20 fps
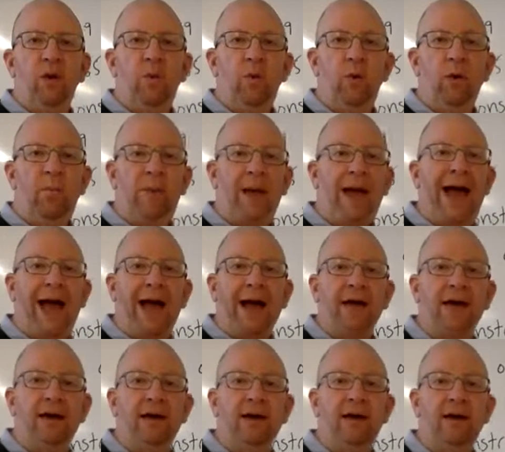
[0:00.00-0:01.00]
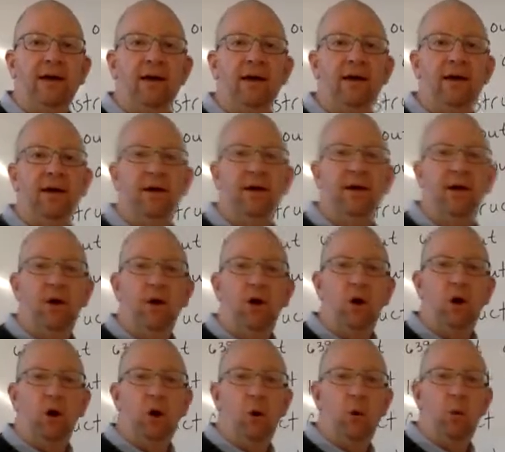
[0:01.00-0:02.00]
we're back.
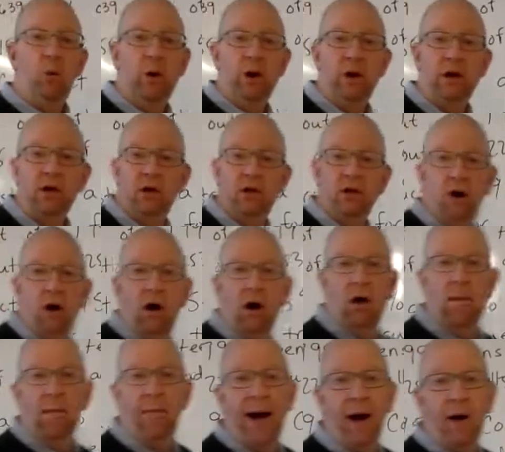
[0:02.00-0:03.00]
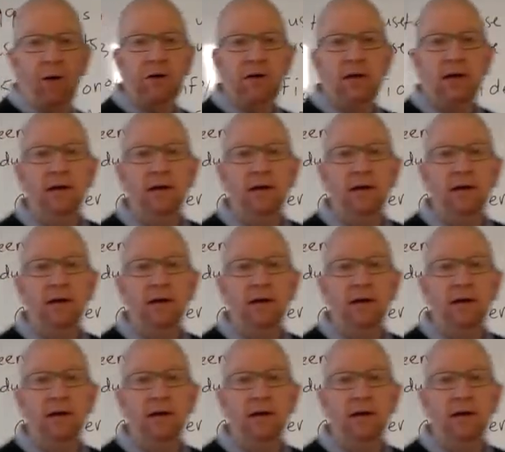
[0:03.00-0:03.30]
We're going to talk about